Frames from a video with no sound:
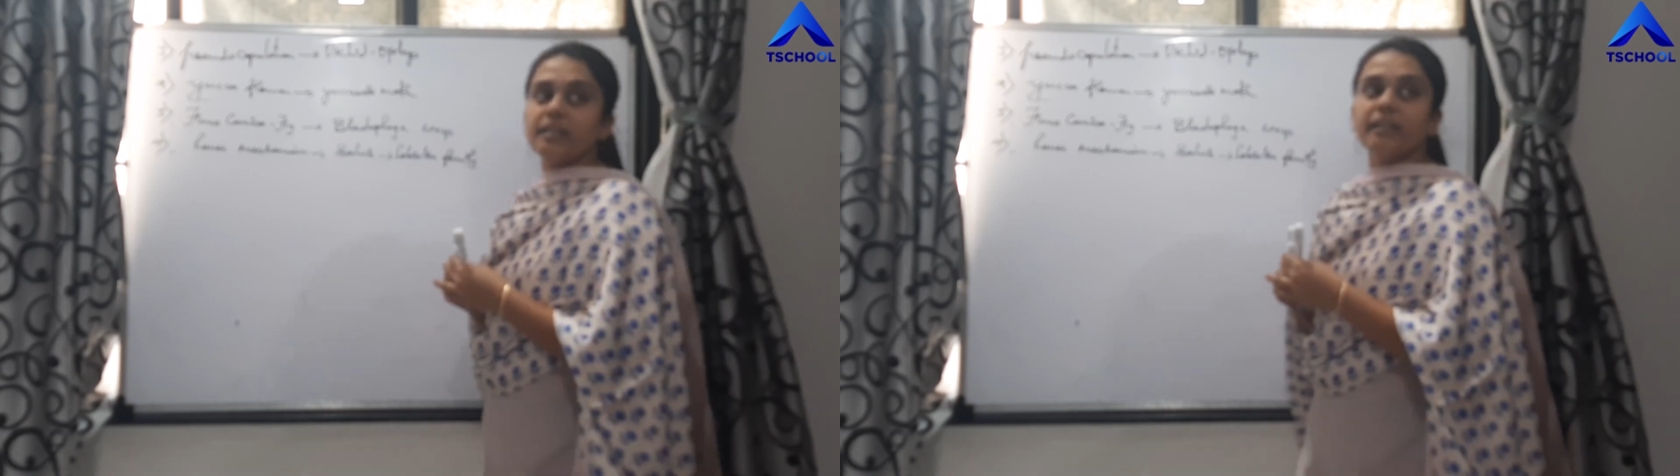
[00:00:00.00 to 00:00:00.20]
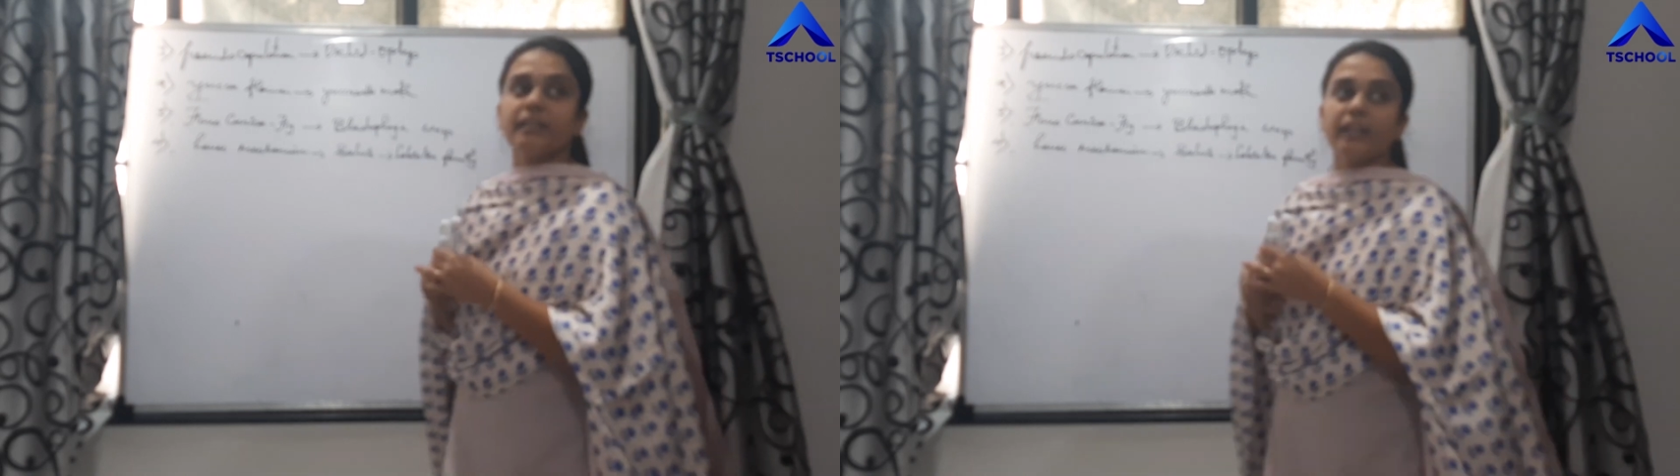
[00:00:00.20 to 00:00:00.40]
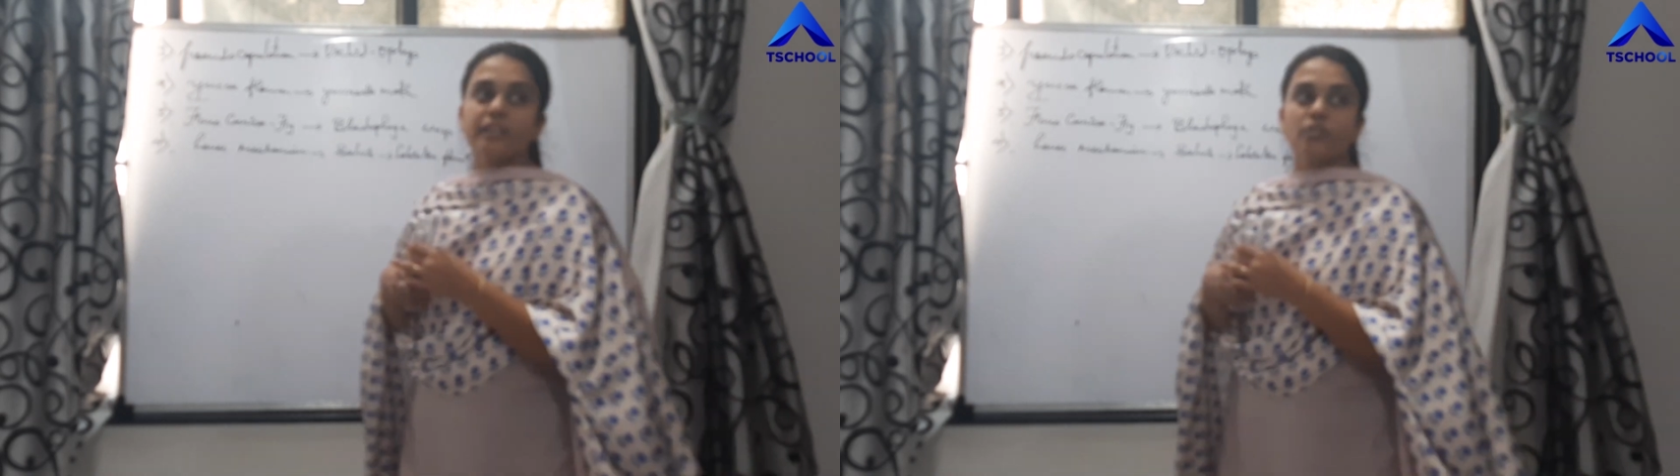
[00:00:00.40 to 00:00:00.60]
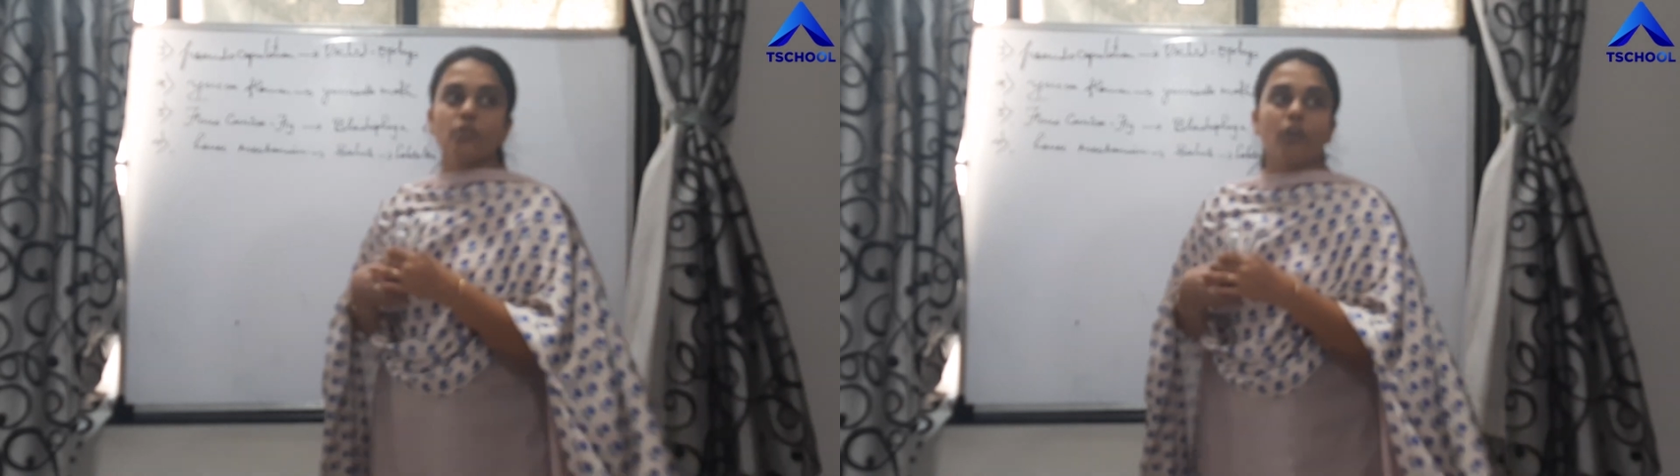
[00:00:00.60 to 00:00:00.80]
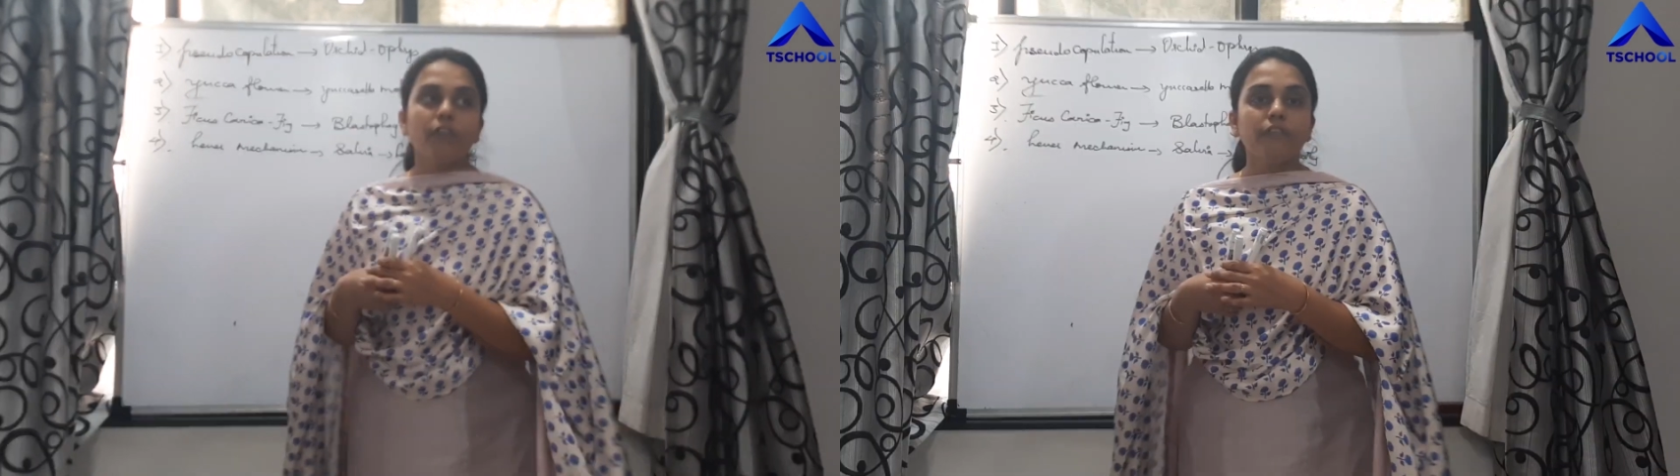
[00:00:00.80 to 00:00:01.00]
in case
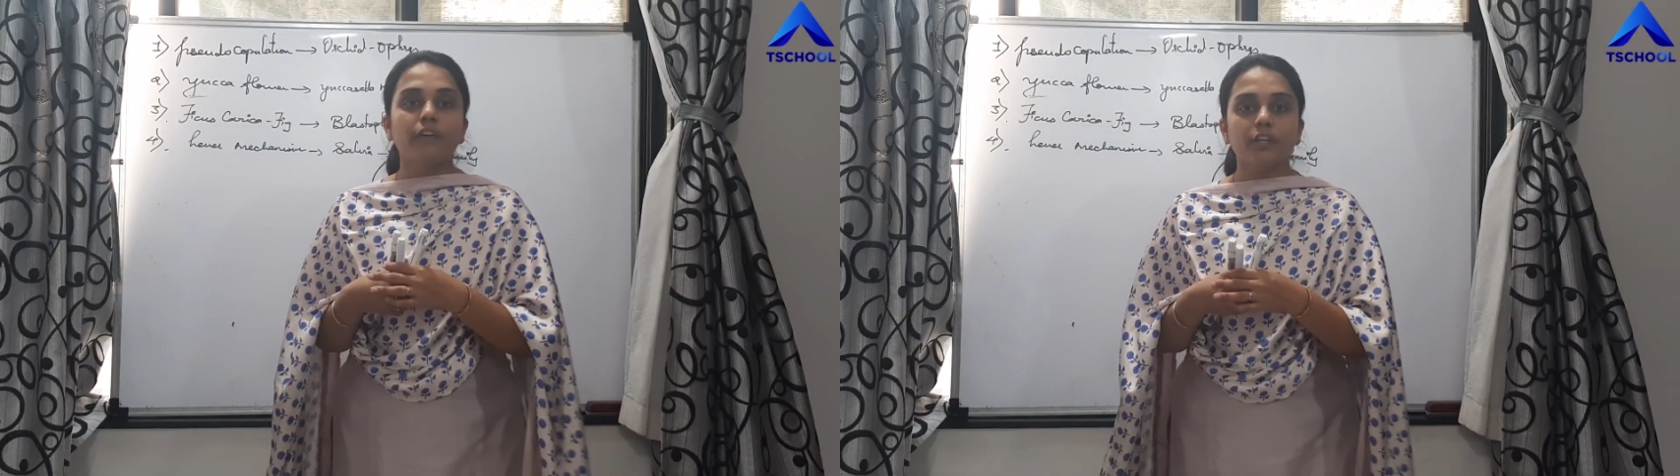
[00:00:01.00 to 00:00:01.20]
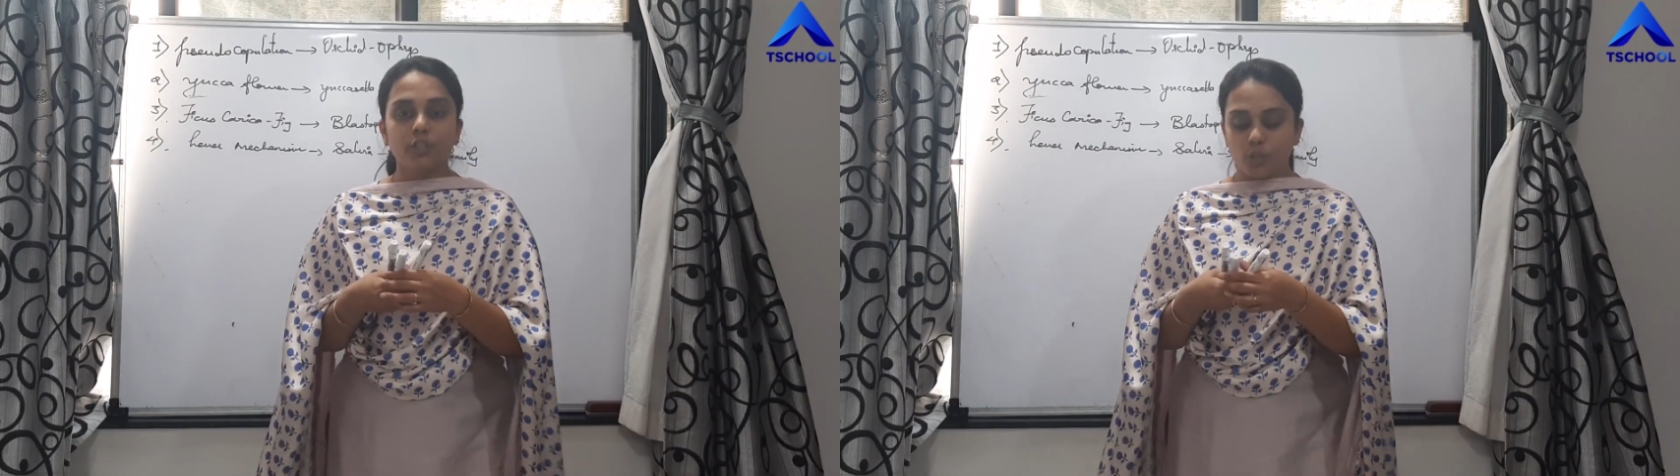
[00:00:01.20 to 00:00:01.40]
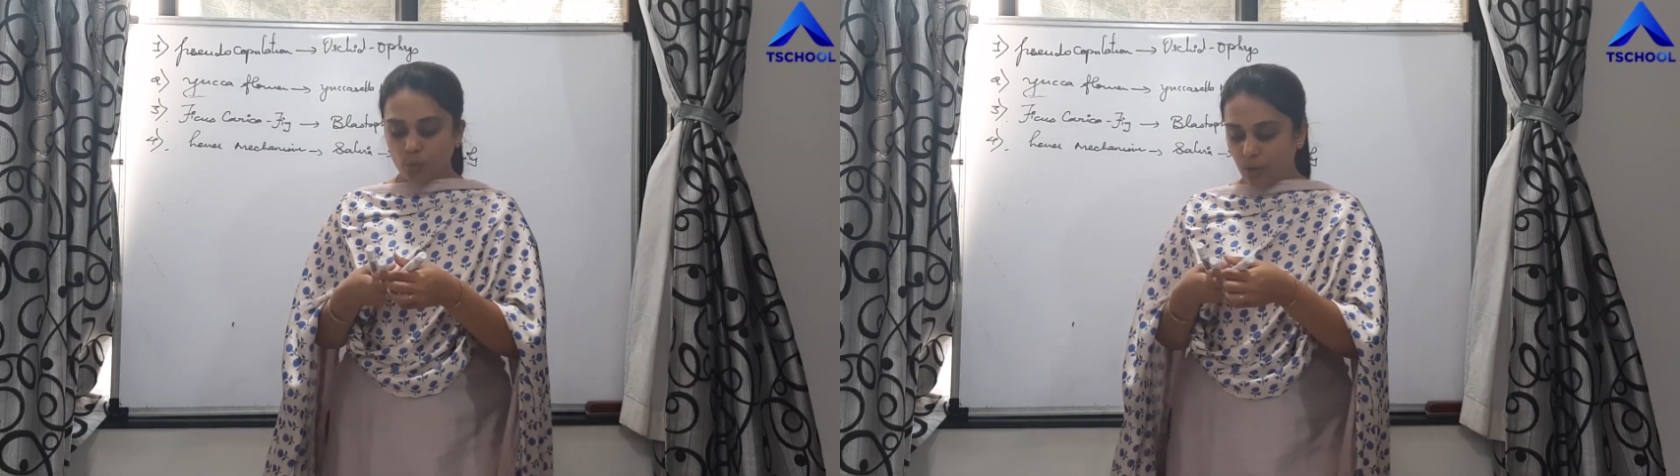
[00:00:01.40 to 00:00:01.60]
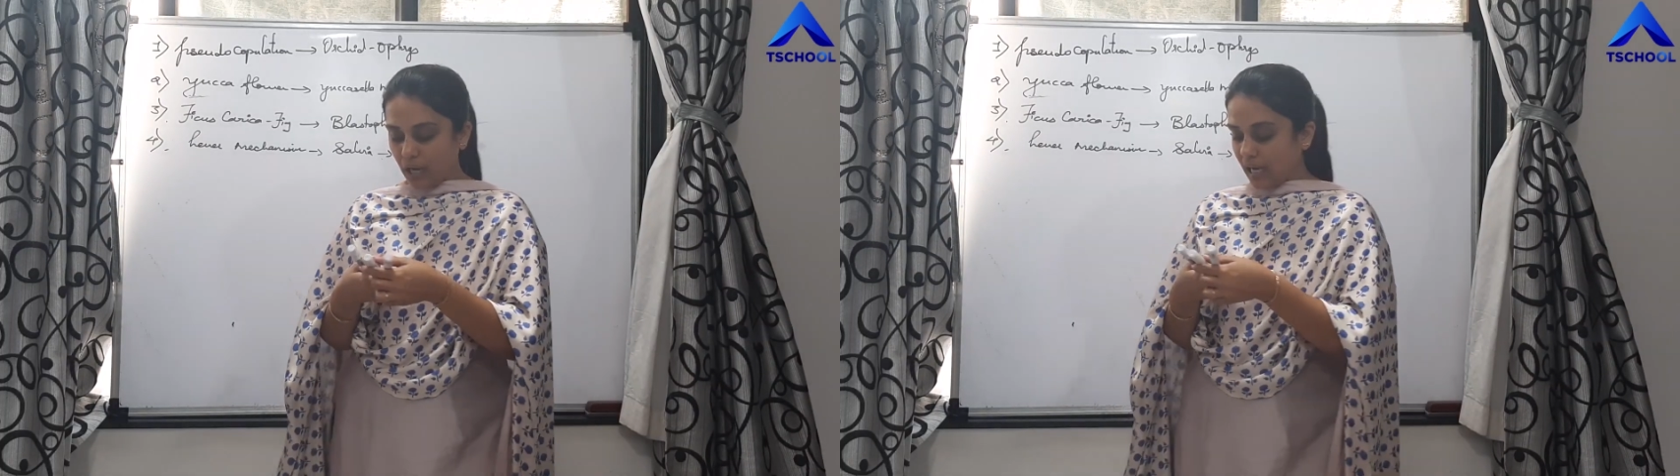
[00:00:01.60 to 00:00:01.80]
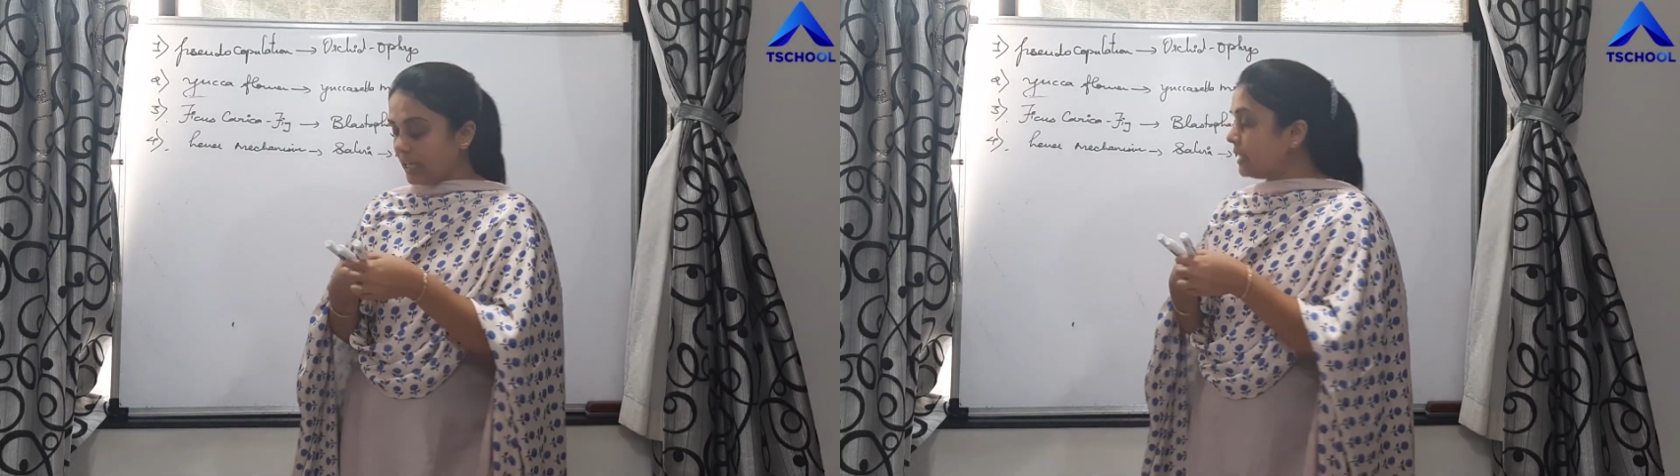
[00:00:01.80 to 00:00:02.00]
of yucca